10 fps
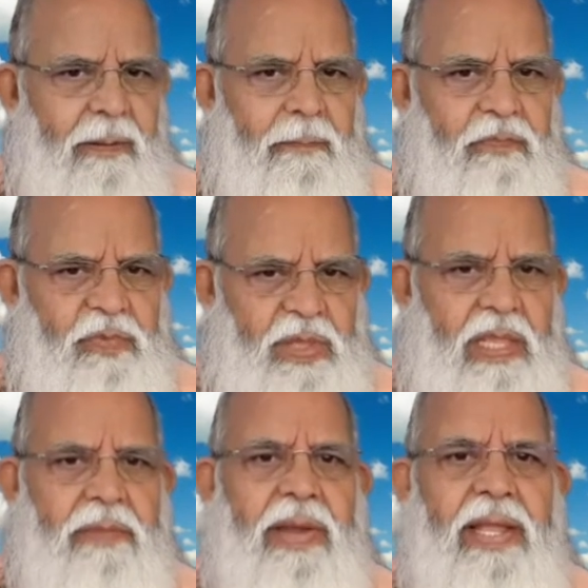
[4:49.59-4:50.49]

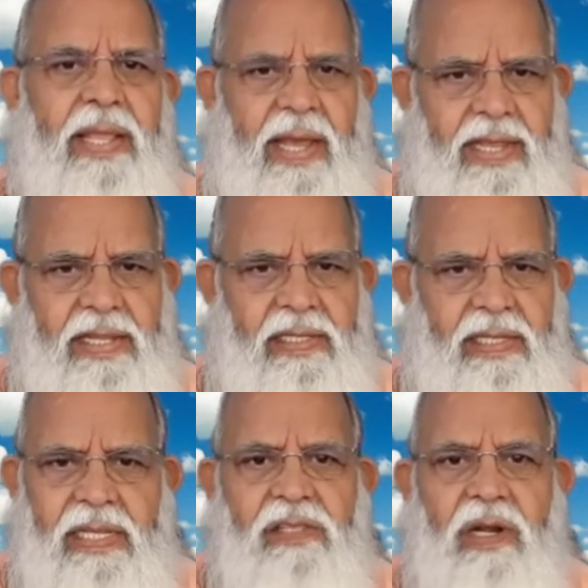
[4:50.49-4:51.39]
Seeing by the eyes
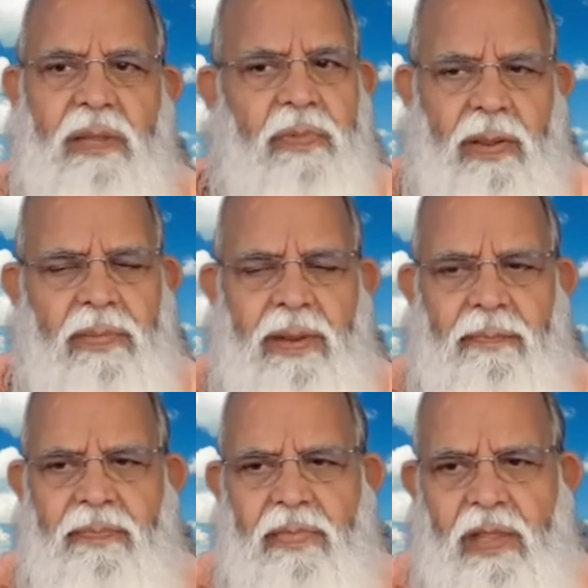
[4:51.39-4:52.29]
is not a problem.
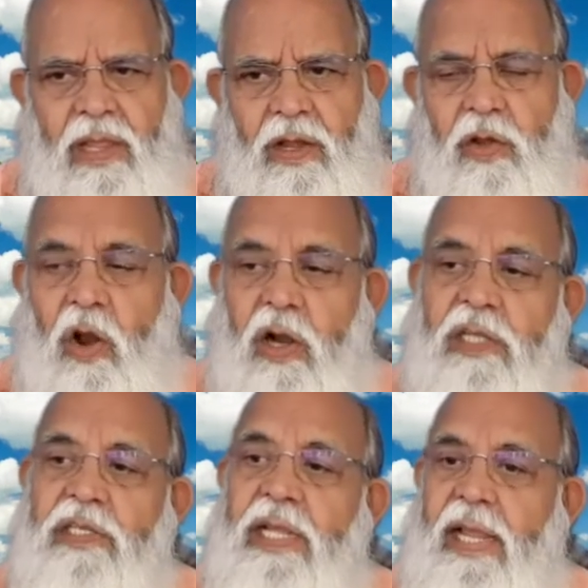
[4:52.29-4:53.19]
Not
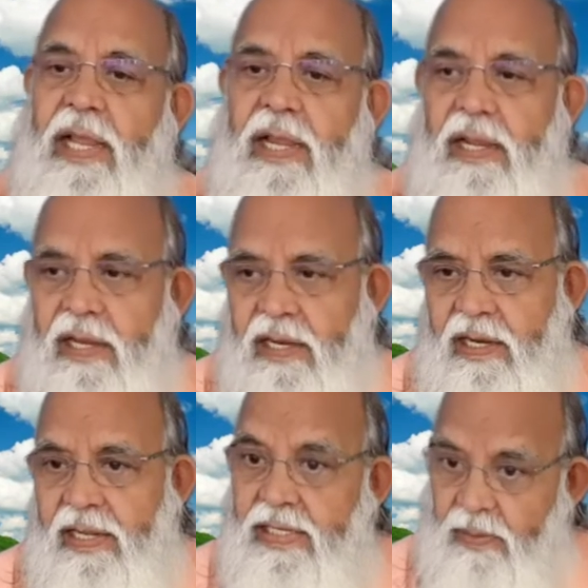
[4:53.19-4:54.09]
seeing
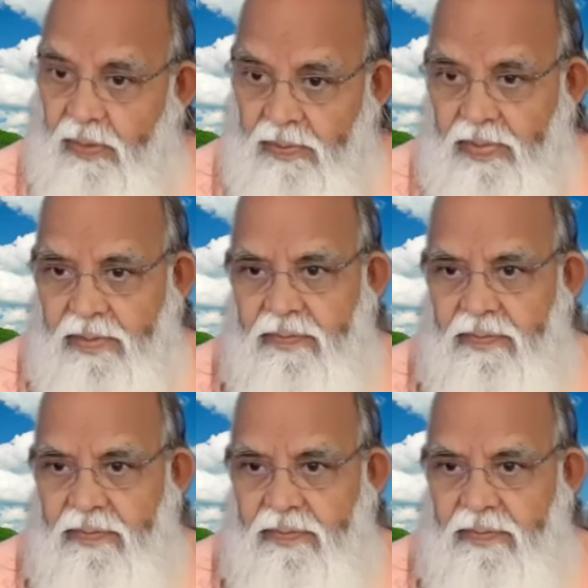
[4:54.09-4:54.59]
is a problem.